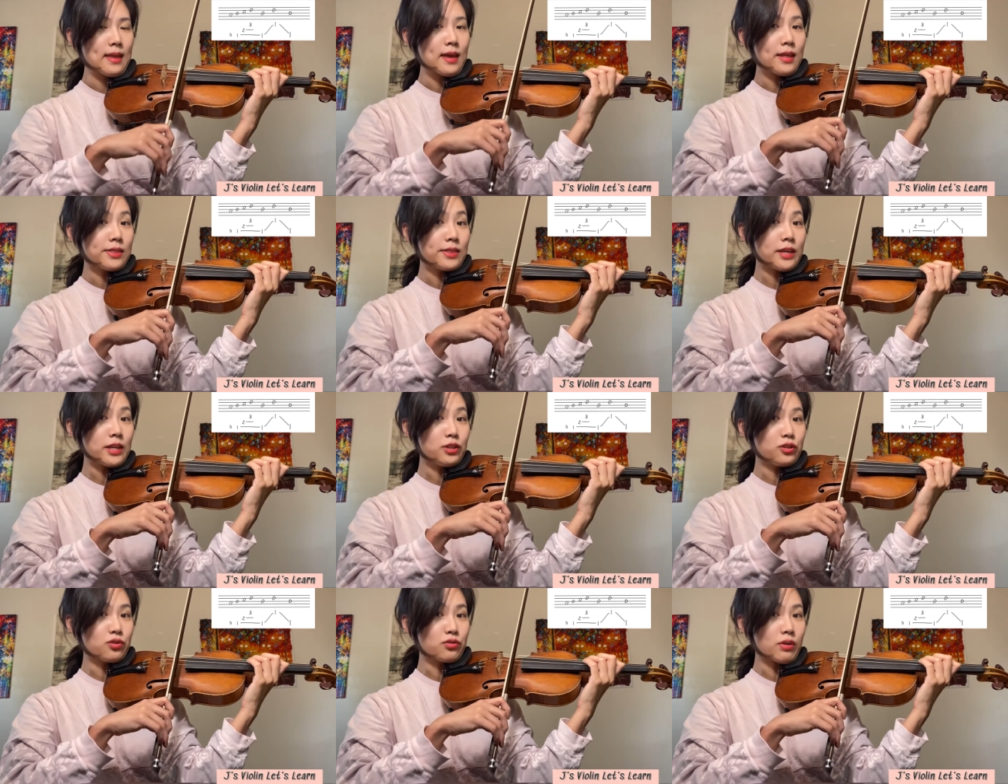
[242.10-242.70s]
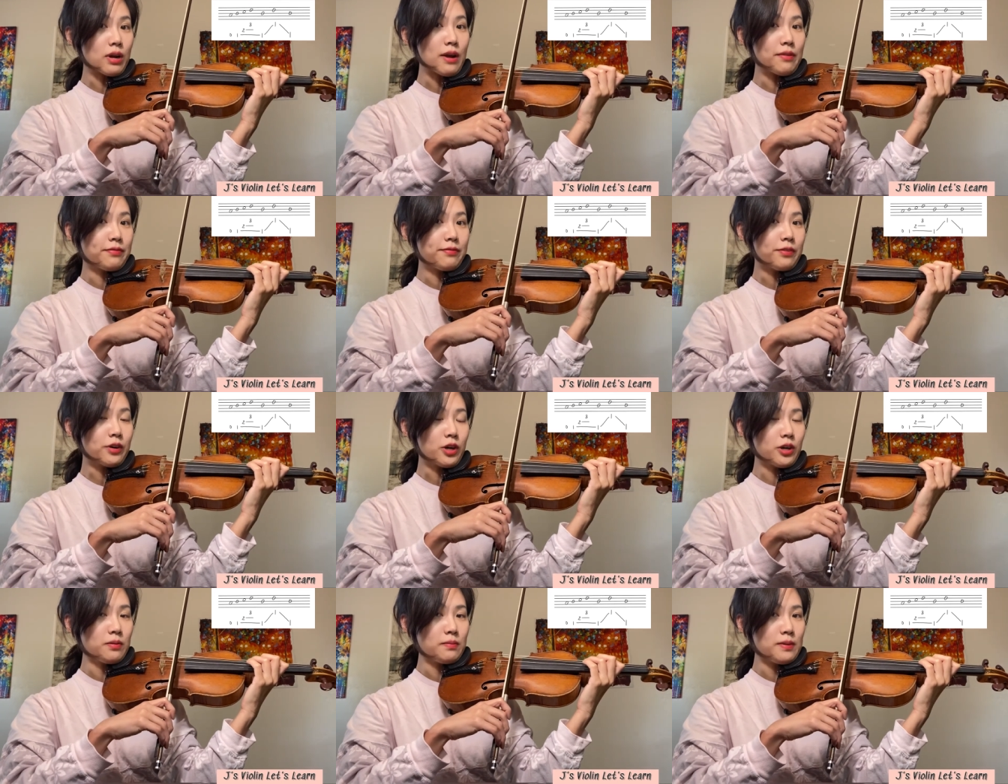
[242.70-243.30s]
Then drop
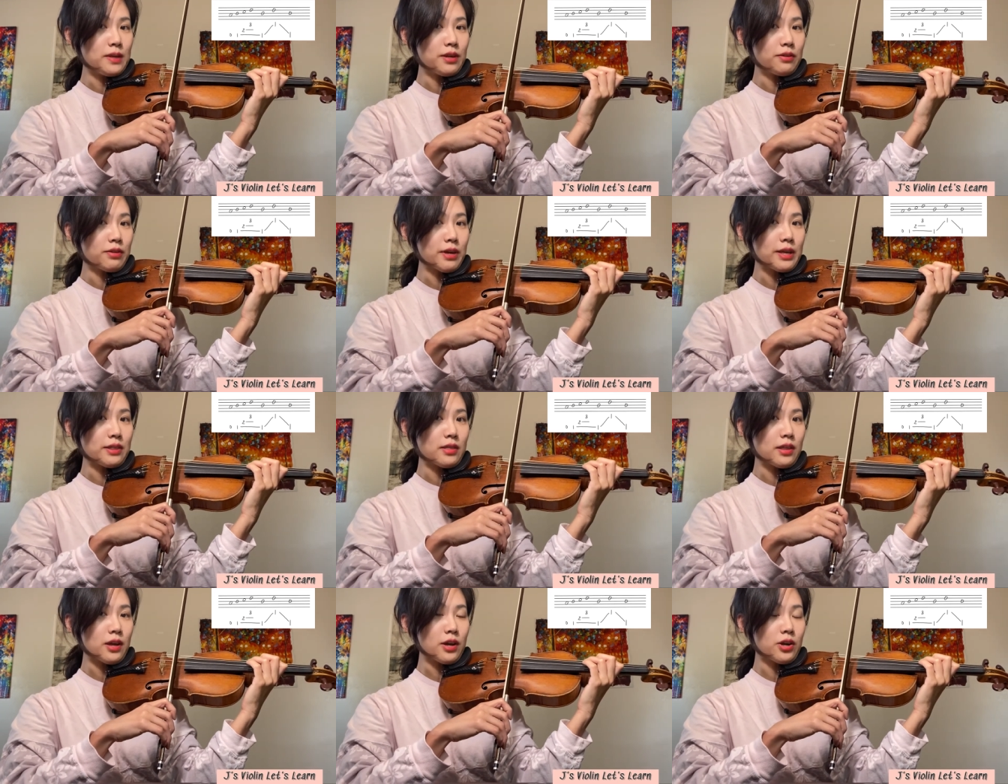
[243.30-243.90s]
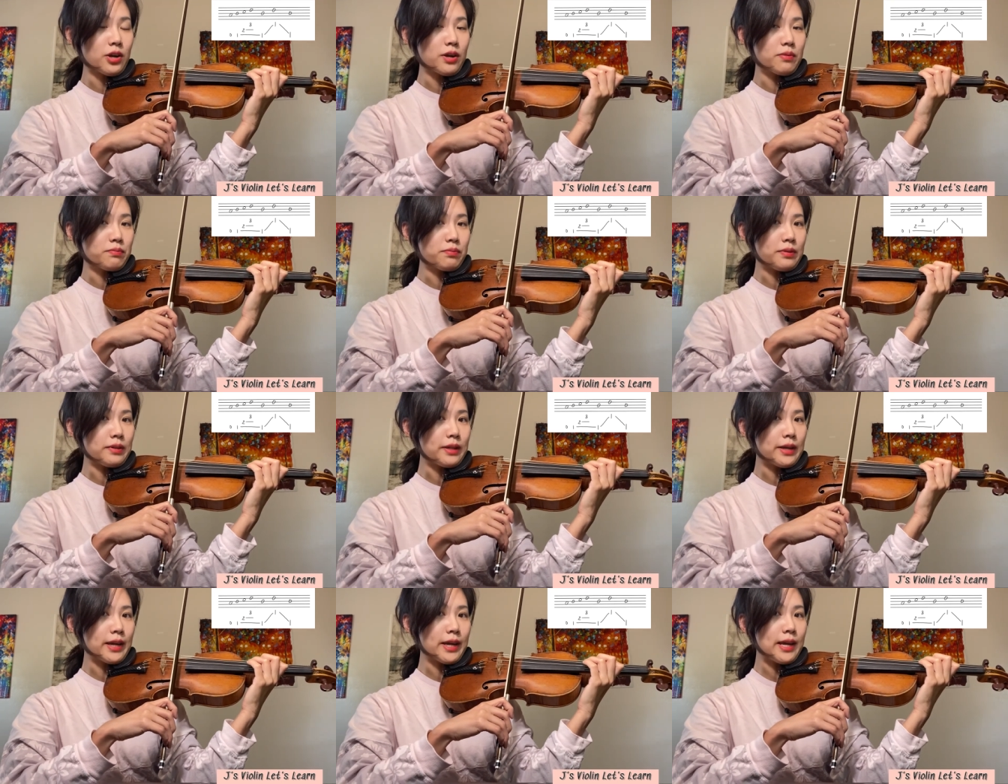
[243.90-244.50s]
firmly right there and
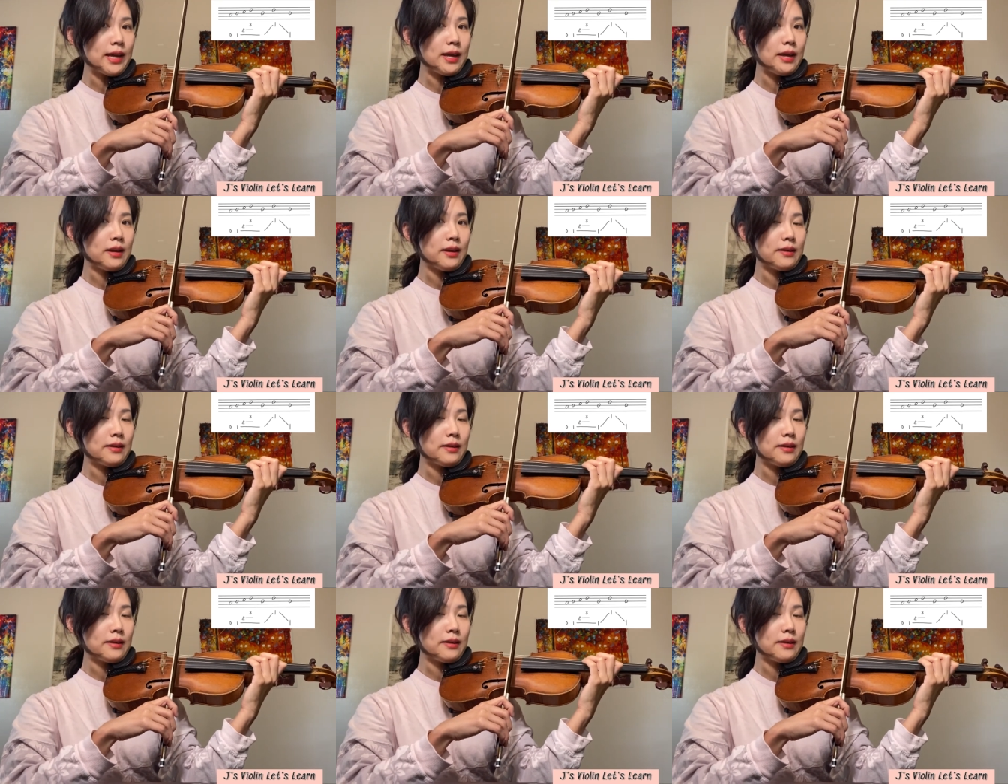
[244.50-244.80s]
play.